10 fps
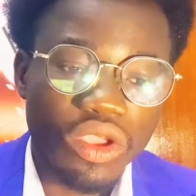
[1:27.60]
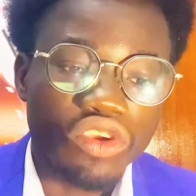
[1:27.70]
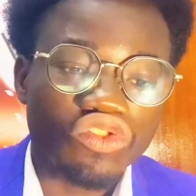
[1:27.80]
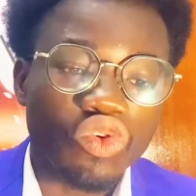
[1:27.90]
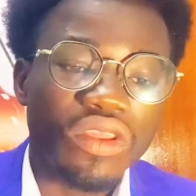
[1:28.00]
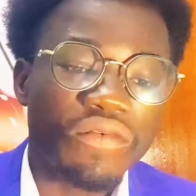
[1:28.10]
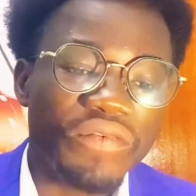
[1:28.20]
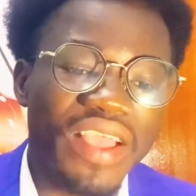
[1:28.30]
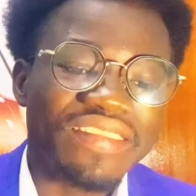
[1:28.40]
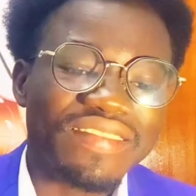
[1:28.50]
So the
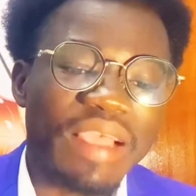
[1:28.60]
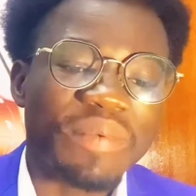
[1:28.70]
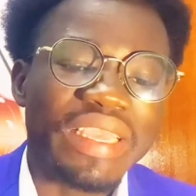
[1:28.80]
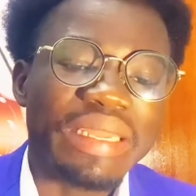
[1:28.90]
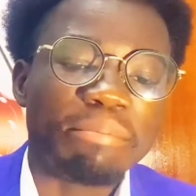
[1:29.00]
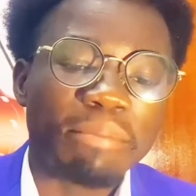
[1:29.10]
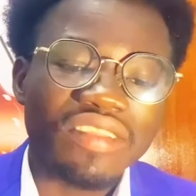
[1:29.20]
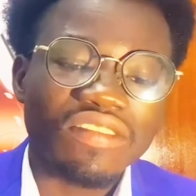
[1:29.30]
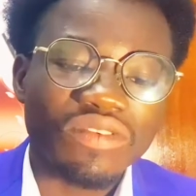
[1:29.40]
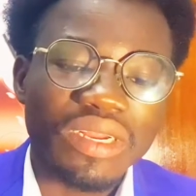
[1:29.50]
first step in
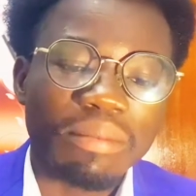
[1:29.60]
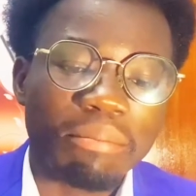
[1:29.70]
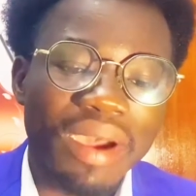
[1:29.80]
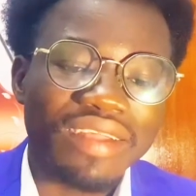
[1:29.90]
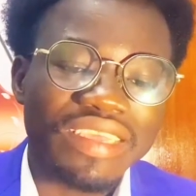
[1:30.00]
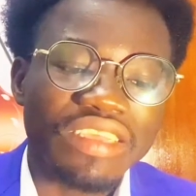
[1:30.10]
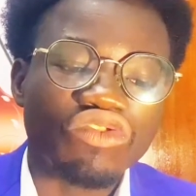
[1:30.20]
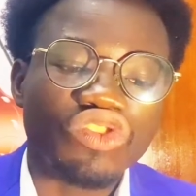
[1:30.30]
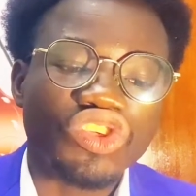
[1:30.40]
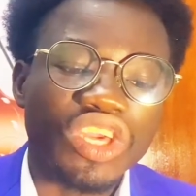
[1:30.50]
mastering math is
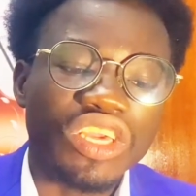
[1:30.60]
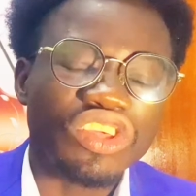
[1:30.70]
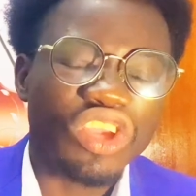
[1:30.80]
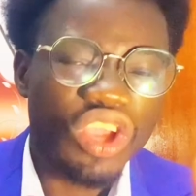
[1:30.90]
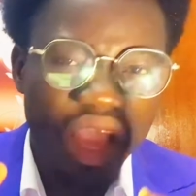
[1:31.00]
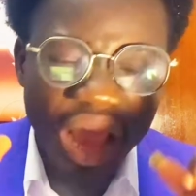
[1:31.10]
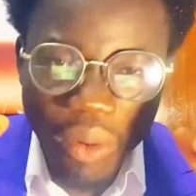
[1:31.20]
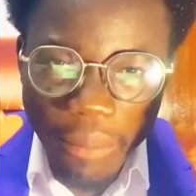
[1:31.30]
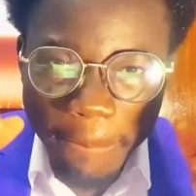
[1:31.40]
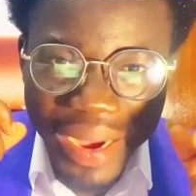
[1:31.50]
to change
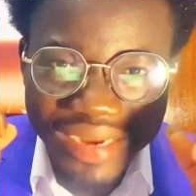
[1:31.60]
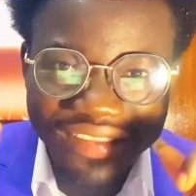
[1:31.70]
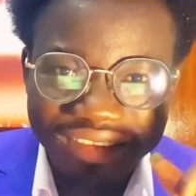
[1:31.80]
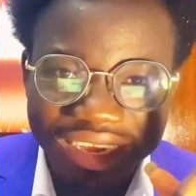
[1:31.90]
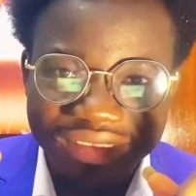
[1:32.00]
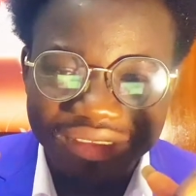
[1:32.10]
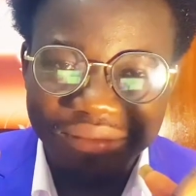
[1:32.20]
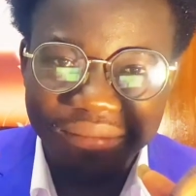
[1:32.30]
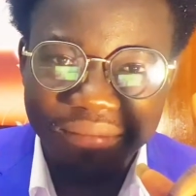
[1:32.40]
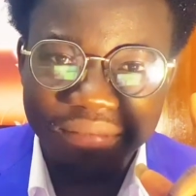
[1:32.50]
our mindset.
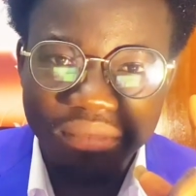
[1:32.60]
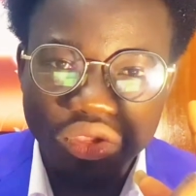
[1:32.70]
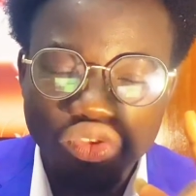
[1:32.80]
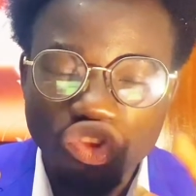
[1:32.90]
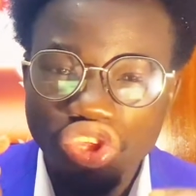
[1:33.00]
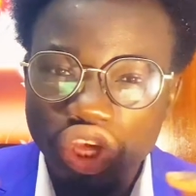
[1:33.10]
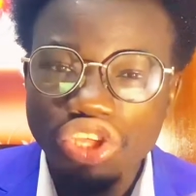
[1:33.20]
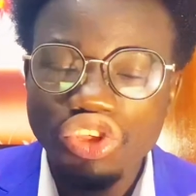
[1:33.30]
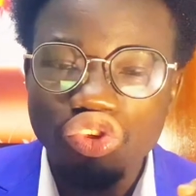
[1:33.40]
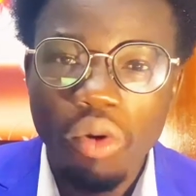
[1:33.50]

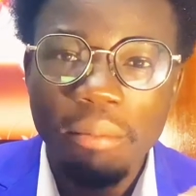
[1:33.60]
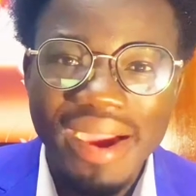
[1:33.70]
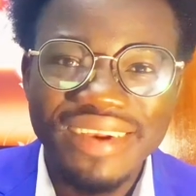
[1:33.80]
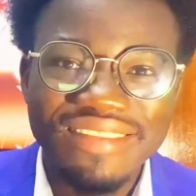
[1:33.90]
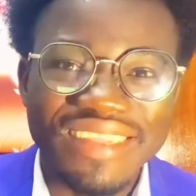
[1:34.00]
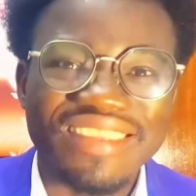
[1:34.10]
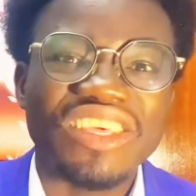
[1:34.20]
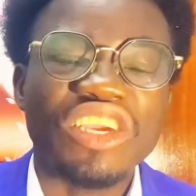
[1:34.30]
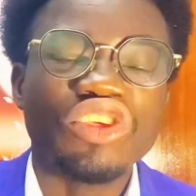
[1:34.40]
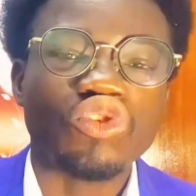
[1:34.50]
Change your mindset,
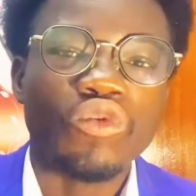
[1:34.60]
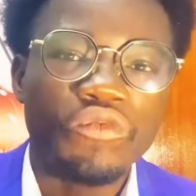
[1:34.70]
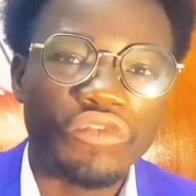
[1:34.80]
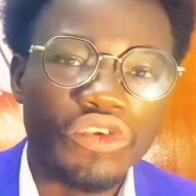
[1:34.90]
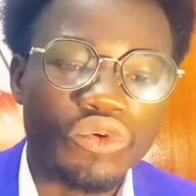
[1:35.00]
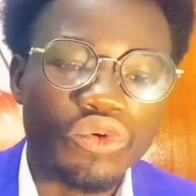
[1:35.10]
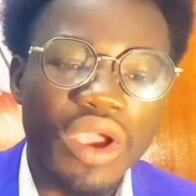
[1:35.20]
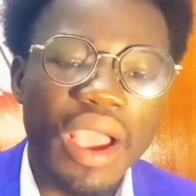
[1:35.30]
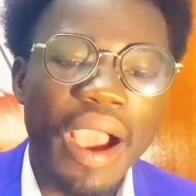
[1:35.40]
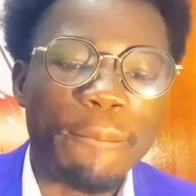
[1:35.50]
change your view
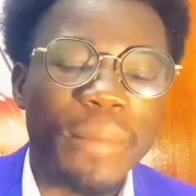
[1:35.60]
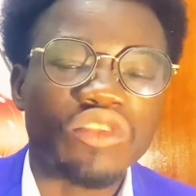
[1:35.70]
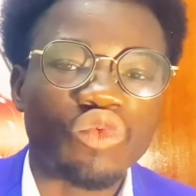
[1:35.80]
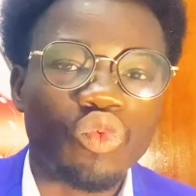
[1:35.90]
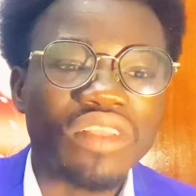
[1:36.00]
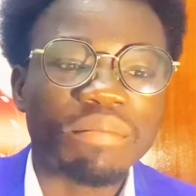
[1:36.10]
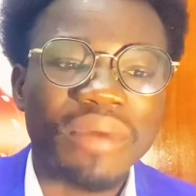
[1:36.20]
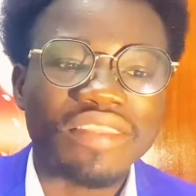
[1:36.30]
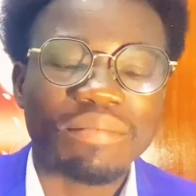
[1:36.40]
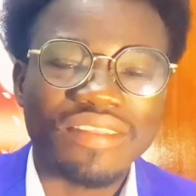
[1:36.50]
about what
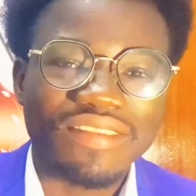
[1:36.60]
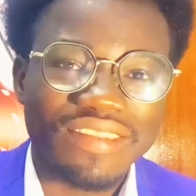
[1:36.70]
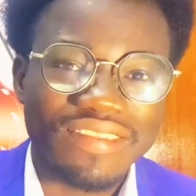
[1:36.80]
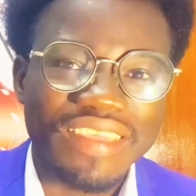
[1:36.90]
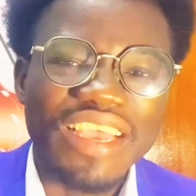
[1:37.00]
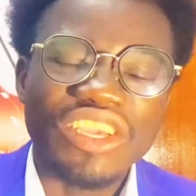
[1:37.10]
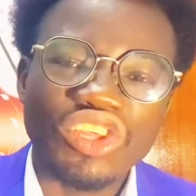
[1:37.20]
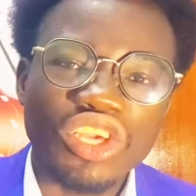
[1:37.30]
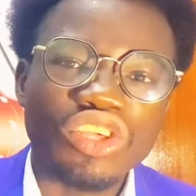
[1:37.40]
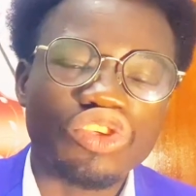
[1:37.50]
mathematics is,
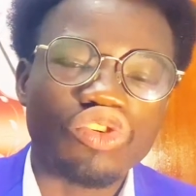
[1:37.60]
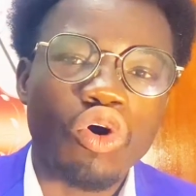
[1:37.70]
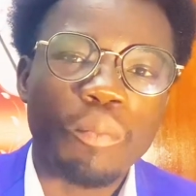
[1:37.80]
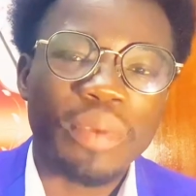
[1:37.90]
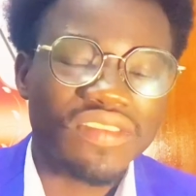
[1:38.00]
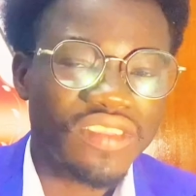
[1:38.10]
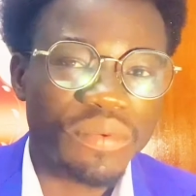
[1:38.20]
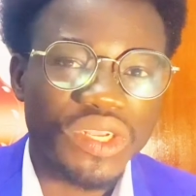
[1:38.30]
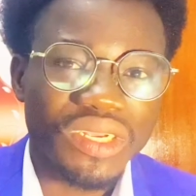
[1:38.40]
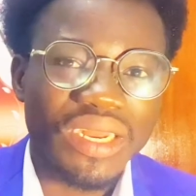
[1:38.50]
change your
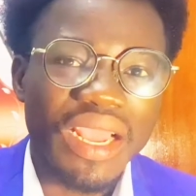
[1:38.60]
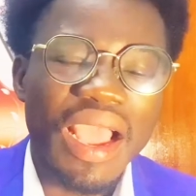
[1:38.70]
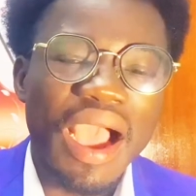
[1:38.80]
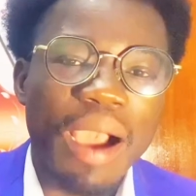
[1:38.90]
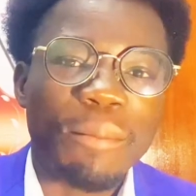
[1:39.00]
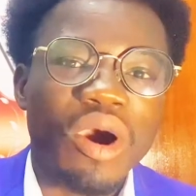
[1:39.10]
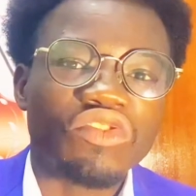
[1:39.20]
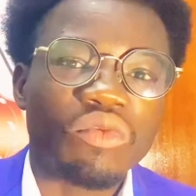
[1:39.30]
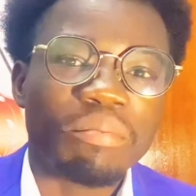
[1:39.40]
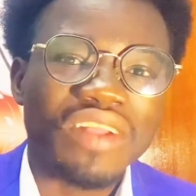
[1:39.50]
perception
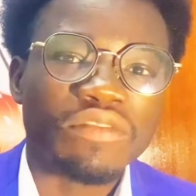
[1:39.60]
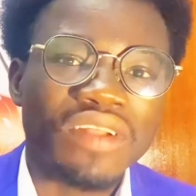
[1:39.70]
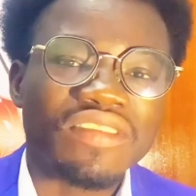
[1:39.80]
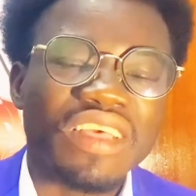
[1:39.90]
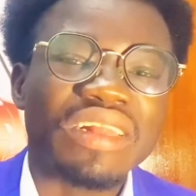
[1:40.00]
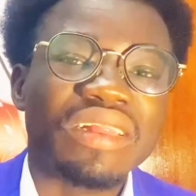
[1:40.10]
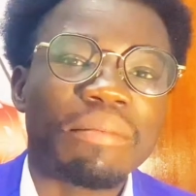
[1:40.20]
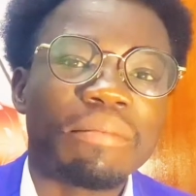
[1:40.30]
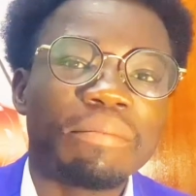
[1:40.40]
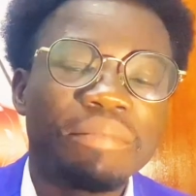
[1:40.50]
about mathematics
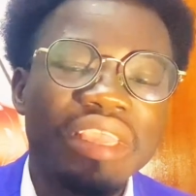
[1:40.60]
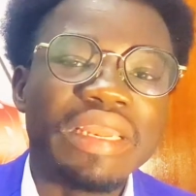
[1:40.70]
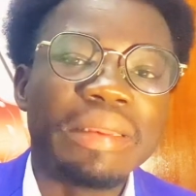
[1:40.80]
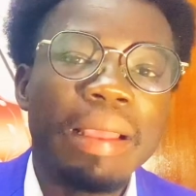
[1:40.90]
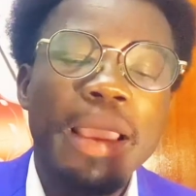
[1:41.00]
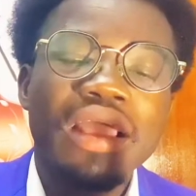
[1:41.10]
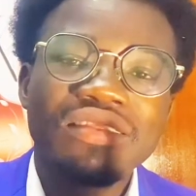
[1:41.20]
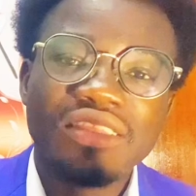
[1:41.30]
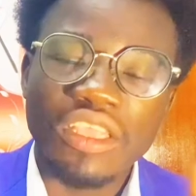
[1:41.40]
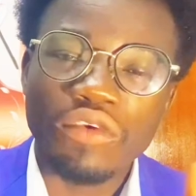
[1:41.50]
being
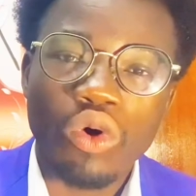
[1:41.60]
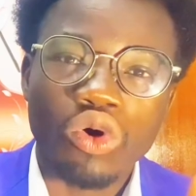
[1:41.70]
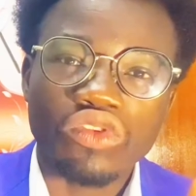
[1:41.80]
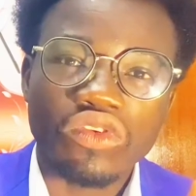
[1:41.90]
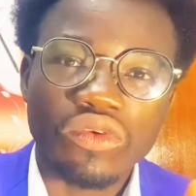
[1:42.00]
difficult.